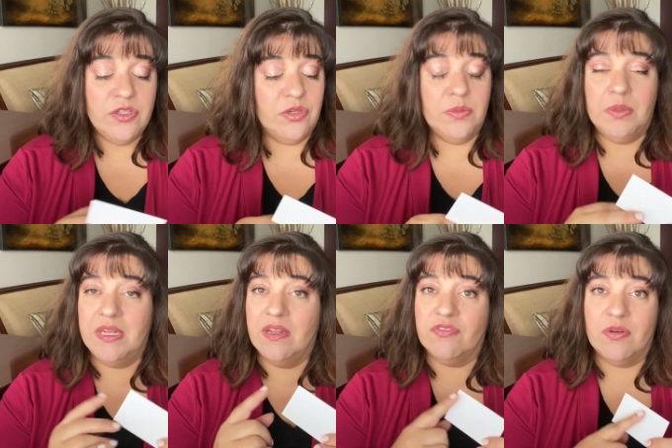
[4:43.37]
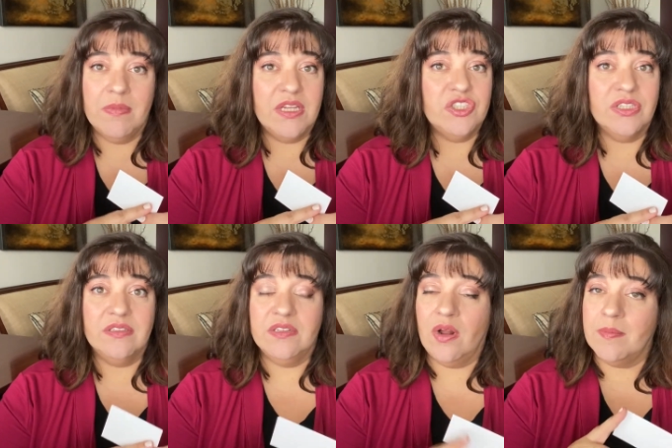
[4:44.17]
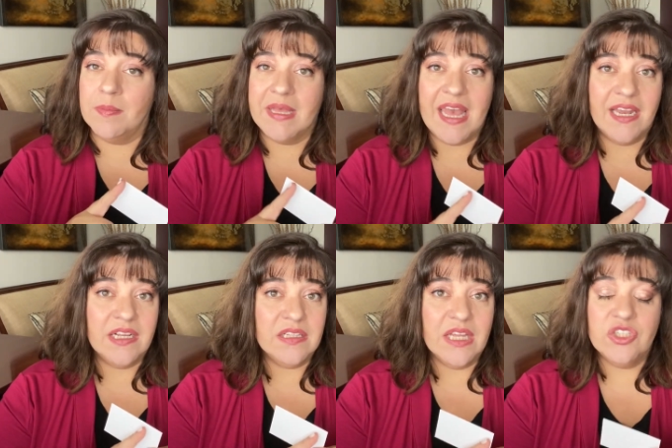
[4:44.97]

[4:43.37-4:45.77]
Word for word: You can put information, you know, I'm a mechanical